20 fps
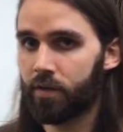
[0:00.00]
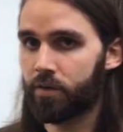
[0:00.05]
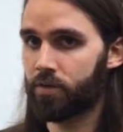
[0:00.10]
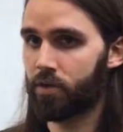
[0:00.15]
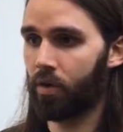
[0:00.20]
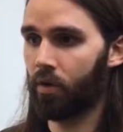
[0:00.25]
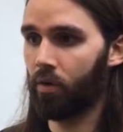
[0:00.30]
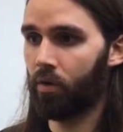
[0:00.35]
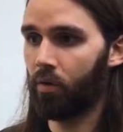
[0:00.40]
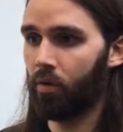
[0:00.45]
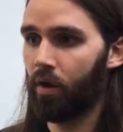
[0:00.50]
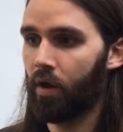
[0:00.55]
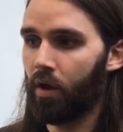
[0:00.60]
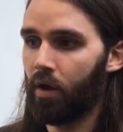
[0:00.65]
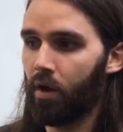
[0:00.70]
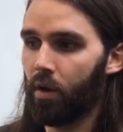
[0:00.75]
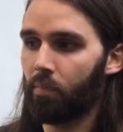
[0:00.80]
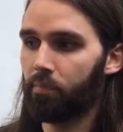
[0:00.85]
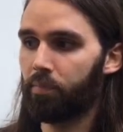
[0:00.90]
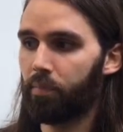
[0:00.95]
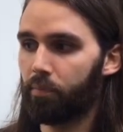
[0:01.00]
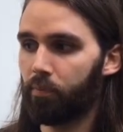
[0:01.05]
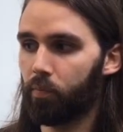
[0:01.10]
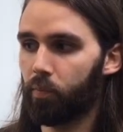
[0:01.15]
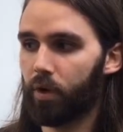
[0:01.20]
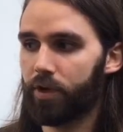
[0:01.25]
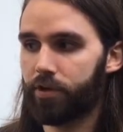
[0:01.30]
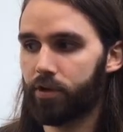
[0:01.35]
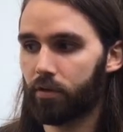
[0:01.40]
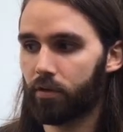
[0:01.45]
So
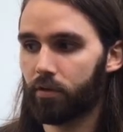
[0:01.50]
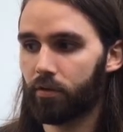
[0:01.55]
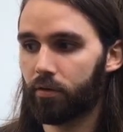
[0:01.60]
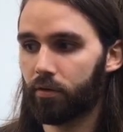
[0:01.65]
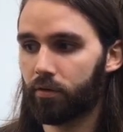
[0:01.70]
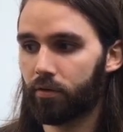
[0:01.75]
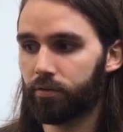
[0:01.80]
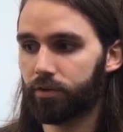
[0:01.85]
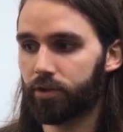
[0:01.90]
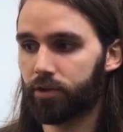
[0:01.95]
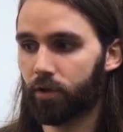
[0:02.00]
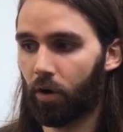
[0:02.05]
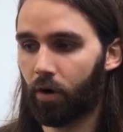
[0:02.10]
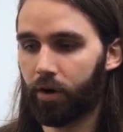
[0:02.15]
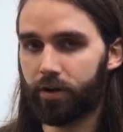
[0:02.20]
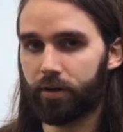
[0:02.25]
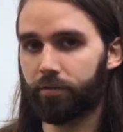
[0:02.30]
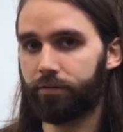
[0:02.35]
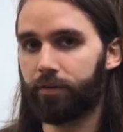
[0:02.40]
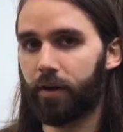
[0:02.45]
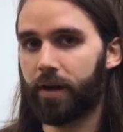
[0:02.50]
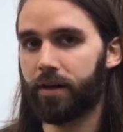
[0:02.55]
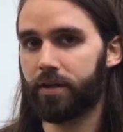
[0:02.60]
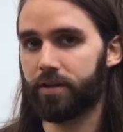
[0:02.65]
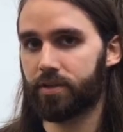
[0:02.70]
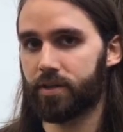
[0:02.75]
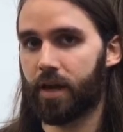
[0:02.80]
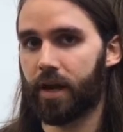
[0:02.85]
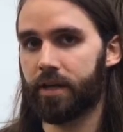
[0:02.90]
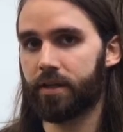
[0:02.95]
when you're starting to find a
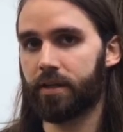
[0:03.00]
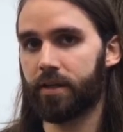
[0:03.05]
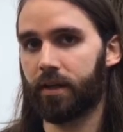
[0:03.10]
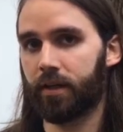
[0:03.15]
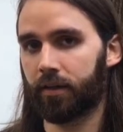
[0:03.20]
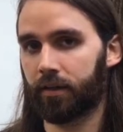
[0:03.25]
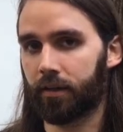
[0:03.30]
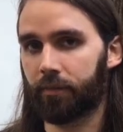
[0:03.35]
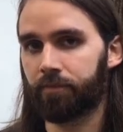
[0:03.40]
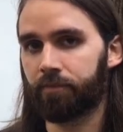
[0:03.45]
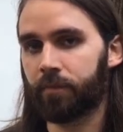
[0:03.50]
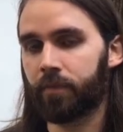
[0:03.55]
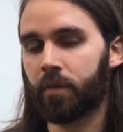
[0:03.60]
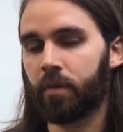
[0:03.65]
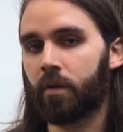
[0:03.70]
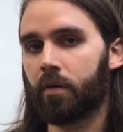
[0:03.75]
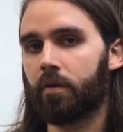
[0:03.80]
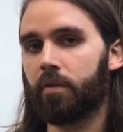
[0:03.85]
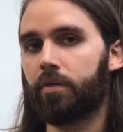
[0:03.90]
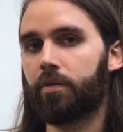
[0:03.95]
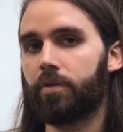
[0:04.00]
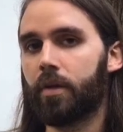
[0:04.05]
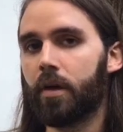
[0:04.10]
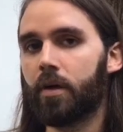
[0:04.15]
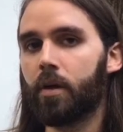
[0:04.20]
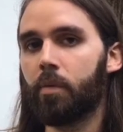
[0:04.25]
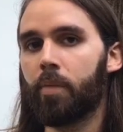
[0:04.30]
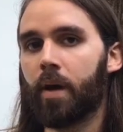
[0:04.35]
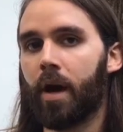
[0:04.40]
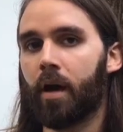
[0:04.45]
sidekick,
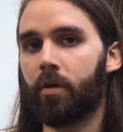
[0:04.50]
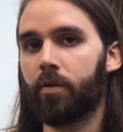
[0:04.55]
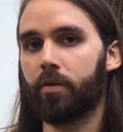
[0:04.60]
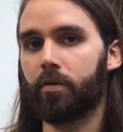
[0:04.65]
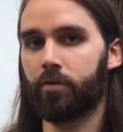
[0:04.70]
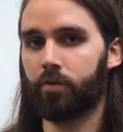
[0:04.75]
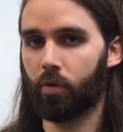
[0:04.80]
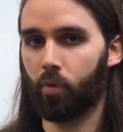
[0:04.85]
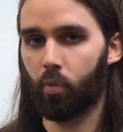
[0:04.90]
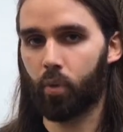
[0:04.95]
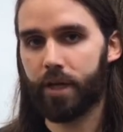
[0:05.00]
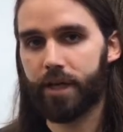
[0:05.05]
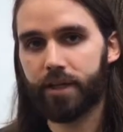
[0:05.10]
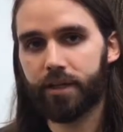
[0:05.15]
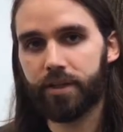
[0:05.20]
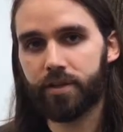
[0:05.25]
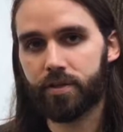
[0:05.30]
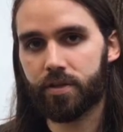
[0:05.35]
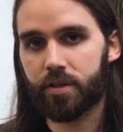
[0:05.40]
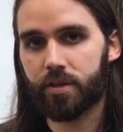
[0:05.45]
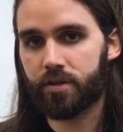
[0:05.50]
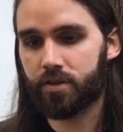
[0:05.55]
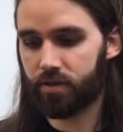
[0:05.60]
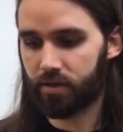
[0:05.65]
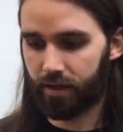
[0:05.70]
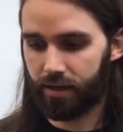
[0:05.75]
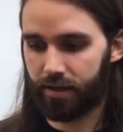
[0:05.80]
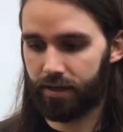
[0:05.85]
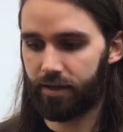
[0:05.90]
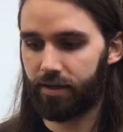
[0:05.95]
think about the weaknesses
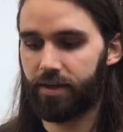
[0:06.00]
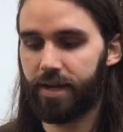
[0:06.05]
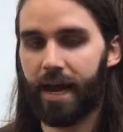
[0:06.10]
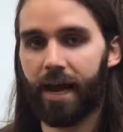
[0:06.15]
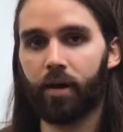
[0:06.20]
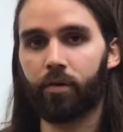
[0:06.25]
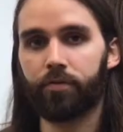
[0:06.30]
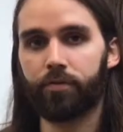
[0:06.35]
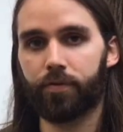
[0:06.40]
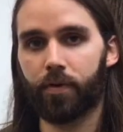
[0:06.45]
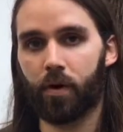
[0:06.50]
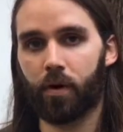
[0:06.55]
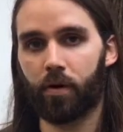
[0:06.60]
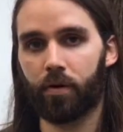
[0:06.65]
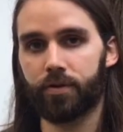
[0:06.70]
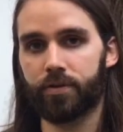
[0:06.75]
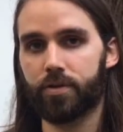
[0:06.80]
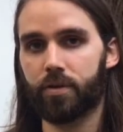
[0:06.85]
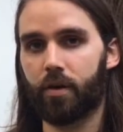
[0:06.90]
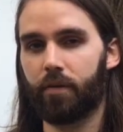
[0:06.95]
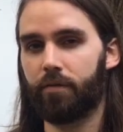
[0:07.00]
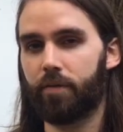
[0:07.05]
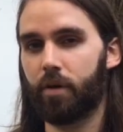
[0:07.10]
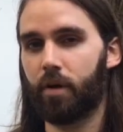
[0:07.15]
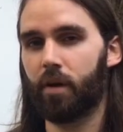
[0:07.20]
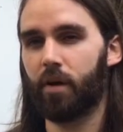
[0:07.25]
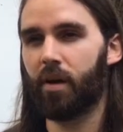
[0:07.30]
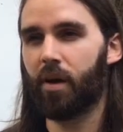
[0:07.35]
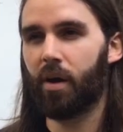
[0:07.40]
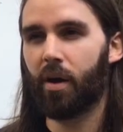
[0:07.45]
and downfalls of
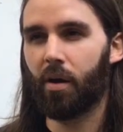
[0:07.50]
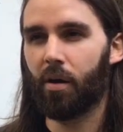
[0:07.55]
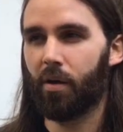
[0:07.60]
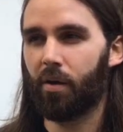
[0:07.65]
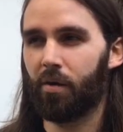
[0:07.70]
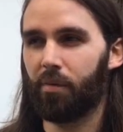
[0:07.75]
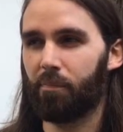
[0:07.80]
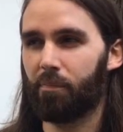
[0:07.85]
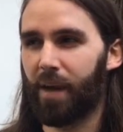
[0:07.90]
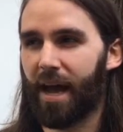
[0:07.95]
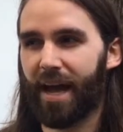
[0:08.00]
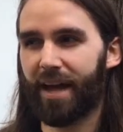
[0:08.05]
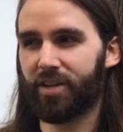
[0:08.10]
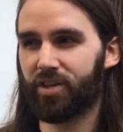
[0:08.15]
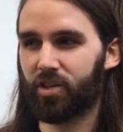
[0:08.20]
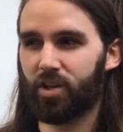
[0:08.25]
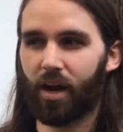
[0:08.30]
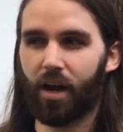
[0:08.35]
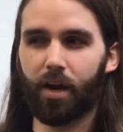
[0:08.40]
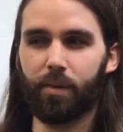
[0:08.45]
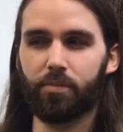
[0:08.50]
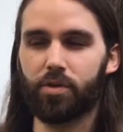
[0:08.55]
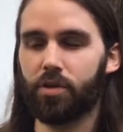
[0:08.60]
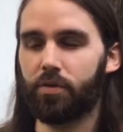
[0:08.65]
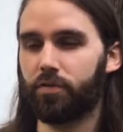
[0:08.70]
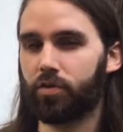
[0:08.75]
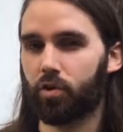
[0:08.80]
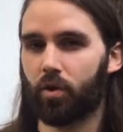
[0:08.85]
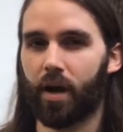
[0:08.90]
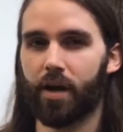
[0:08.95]
the past times
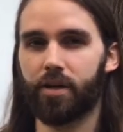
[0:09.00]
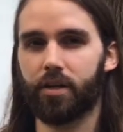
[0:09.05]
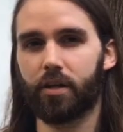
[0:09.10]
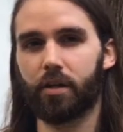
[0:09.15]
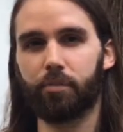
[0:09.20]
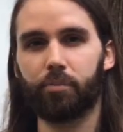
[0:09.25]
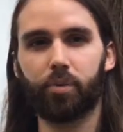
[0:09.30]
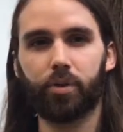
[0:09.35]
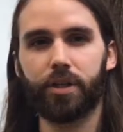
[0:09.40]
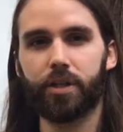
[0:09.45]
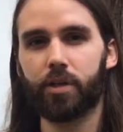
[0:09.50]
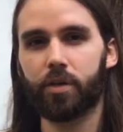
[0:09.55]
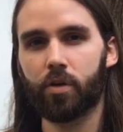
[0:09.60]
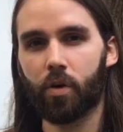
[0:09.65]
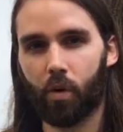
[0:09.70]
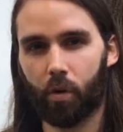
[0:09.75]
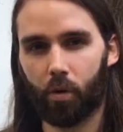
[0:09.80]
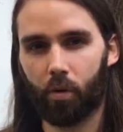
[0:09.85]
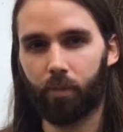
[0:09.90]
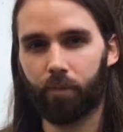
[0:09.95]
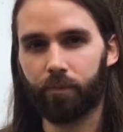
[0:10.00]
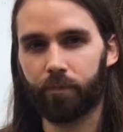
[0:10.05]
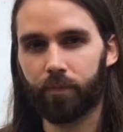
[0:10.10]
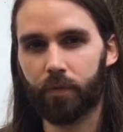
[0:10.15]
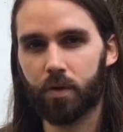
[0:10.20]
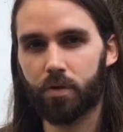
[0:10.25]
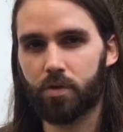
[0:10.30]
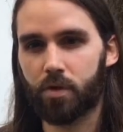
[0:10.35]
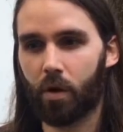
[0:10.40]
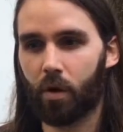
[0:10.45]
you've tried to complete a goal.
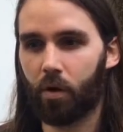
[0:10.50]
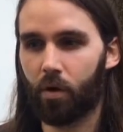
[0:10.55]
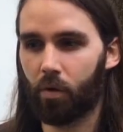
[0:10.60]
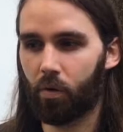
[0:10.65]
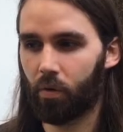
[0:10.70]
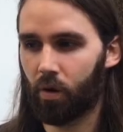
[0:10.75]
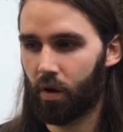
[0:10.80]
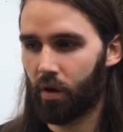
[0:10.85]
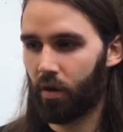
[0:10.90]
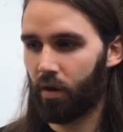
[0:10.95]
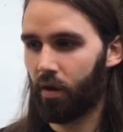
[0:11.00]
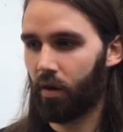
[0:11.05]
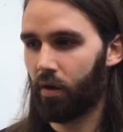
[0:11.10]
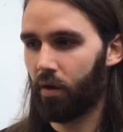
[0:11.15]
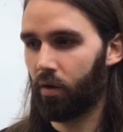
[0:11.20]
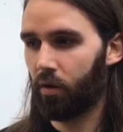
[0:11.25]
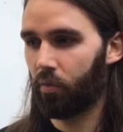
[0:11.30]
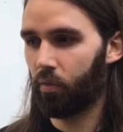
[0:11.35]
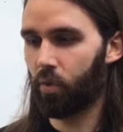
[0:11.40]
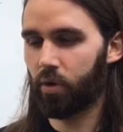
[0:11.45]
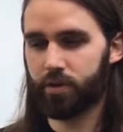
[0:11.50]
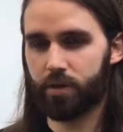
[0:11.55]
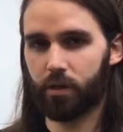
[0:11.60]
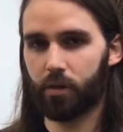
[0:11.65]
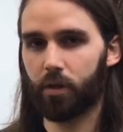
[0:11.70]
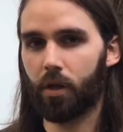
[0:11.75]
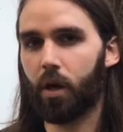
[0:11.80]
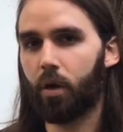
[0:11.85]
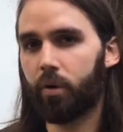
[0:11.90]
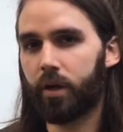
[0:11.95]
So was it
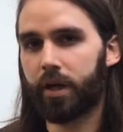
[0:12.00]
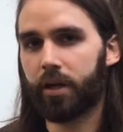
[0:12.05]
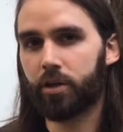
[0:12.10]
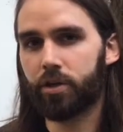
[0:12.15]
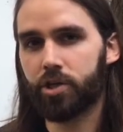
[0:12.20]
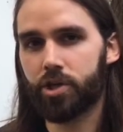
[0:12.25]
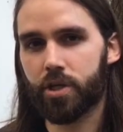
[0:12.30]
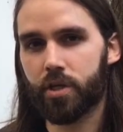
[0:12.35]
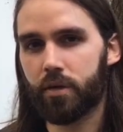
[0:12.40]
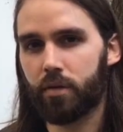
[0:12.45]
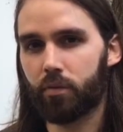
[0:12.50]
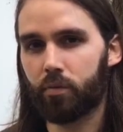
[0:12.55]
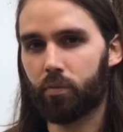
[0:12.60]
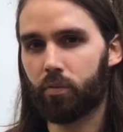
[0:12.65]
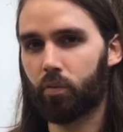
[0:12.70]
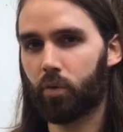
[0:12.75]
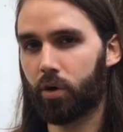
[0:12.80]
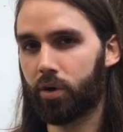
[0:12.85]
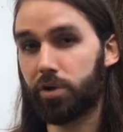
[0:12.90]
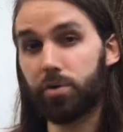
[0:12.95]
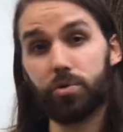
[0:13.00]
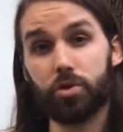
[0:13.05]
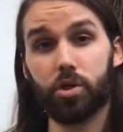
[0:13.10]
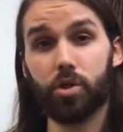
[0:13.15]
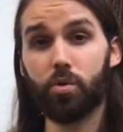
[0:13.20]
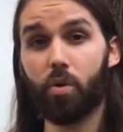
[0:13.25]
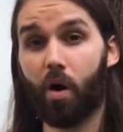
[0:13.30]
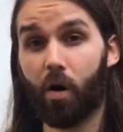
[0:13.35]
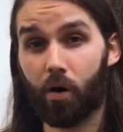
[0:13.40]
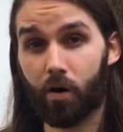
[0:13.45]
low energy? Were you
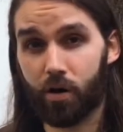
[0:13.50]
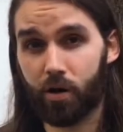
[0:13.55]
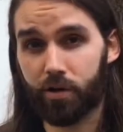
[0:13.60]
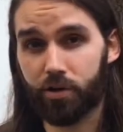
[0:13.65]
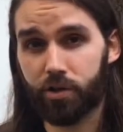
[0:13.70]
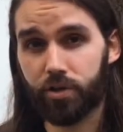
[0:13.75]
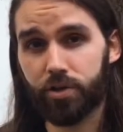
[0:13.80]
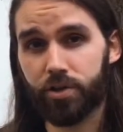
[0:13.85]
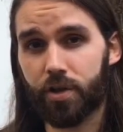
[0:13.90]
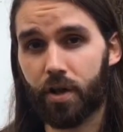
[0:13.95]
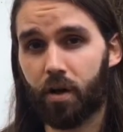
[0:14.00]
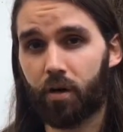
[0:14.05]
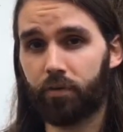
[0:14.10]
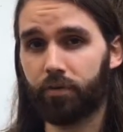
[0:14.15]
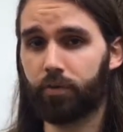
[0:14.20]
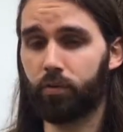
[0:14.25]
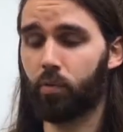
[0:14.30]
too hard on yourself?